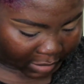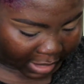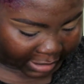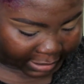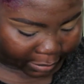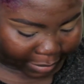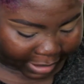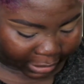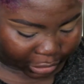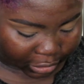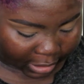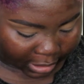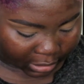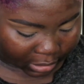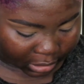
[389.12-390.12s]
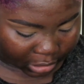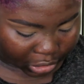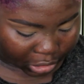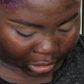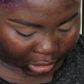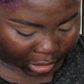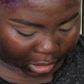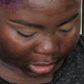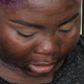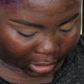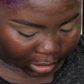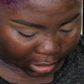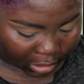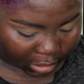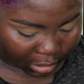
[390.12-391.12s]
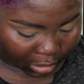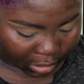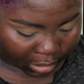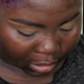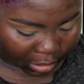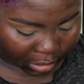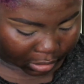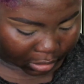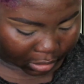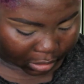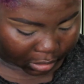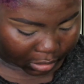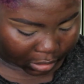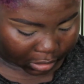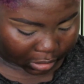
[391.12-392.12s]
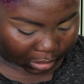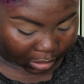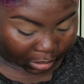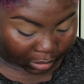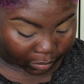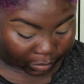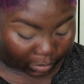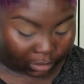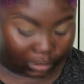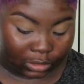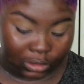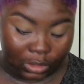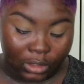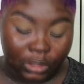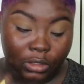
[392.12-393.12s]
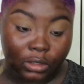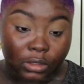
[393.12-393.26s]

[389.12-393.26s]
As my transition color, and we'll see.